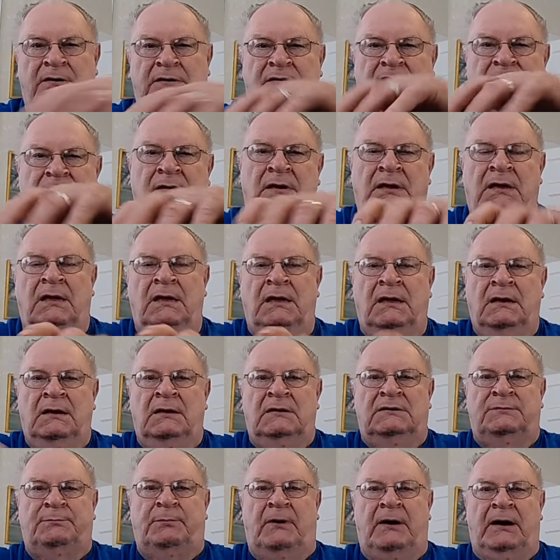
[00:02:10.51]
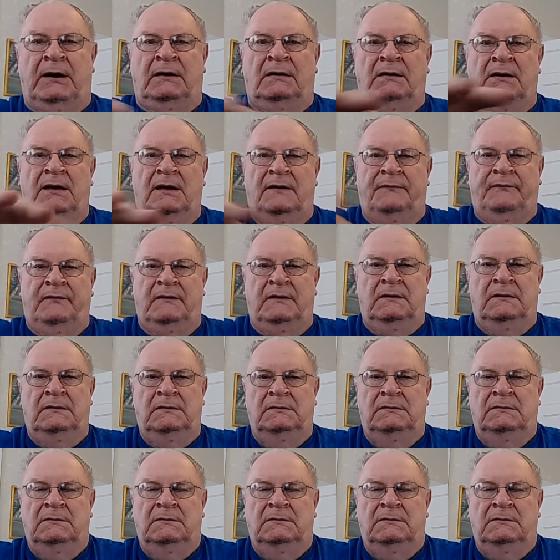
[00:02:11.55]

You just sprang out the